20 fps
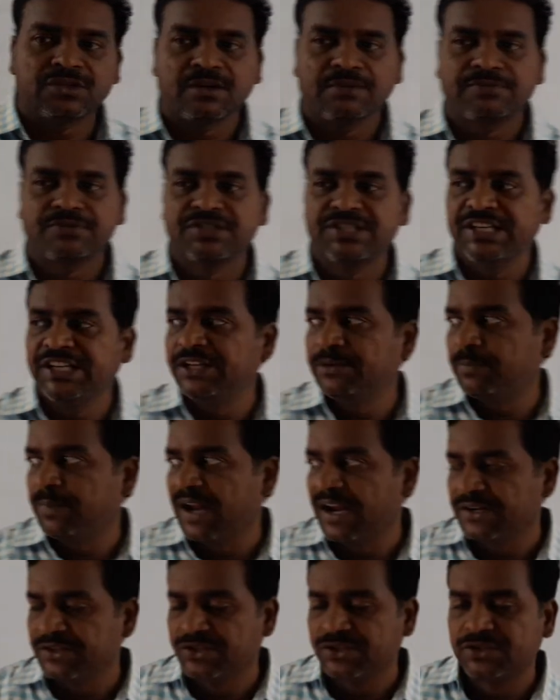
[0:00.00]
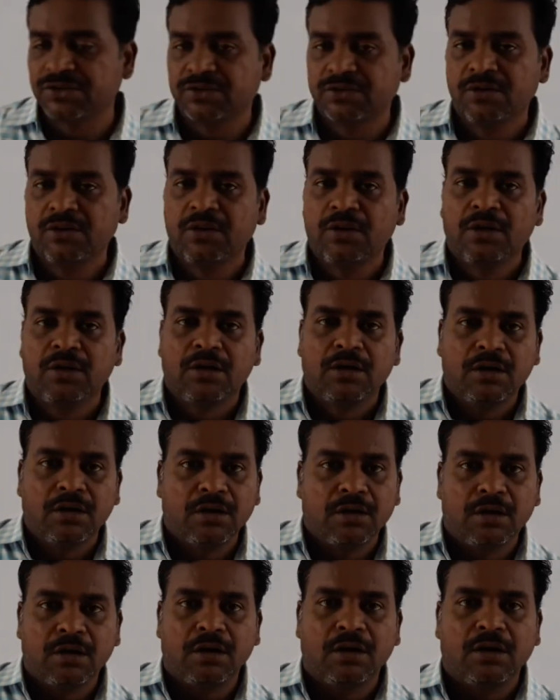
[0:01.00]
of seed plants.
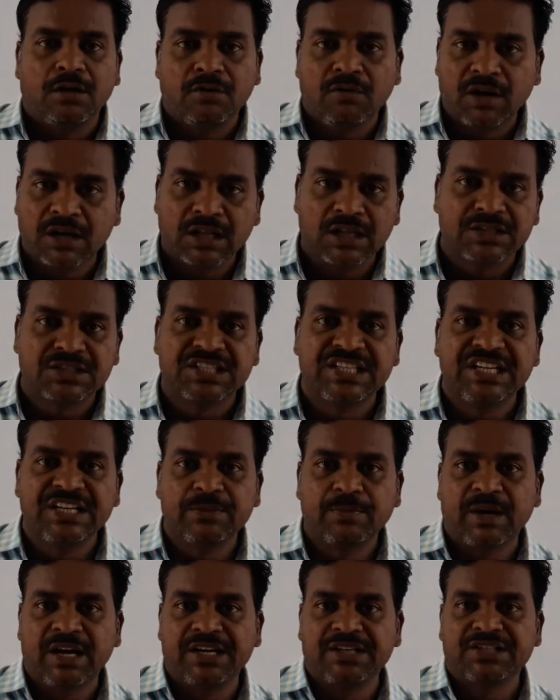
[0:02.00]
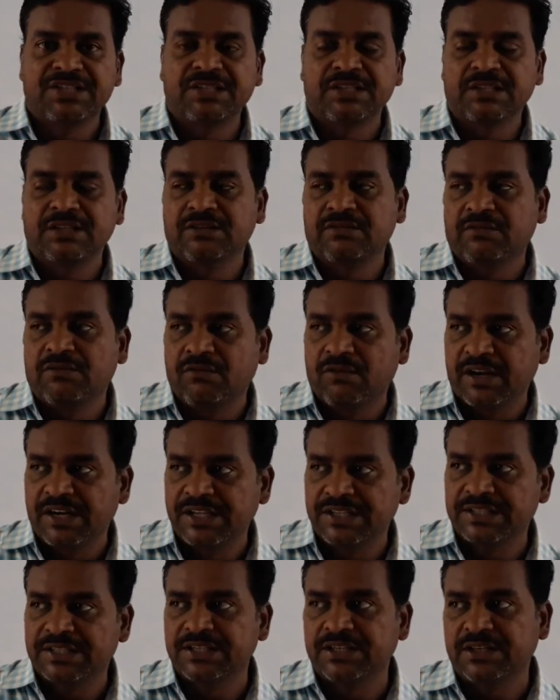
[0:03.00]
What are seed plants? One
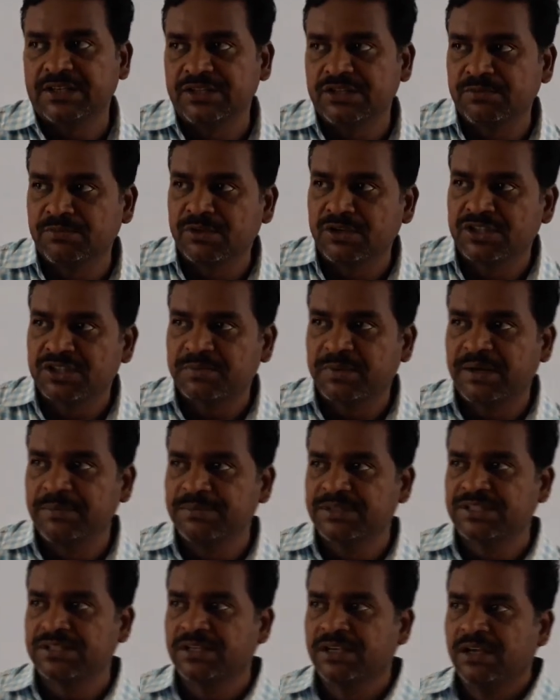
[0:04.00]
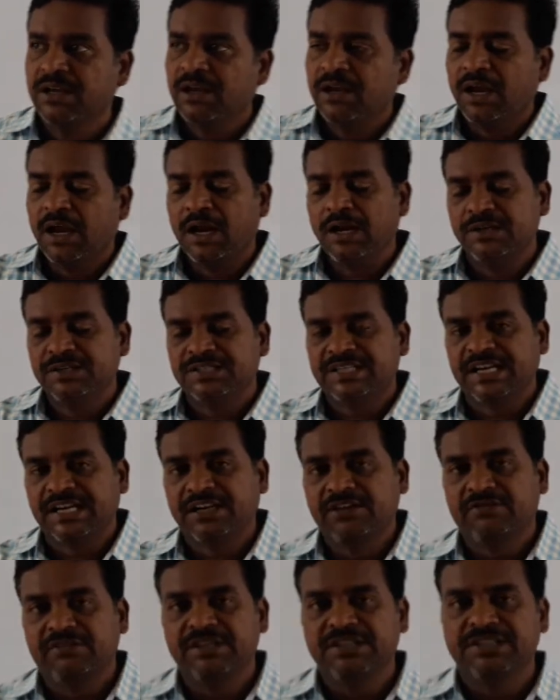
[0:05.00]
is gymnosperms and
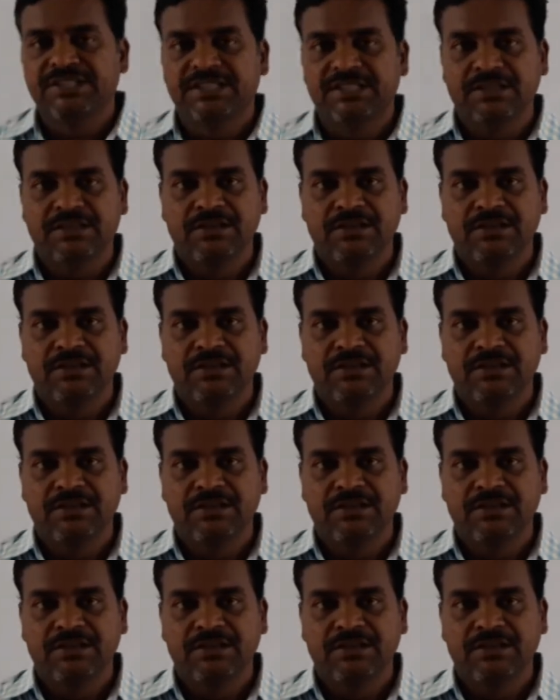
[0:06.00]
second one is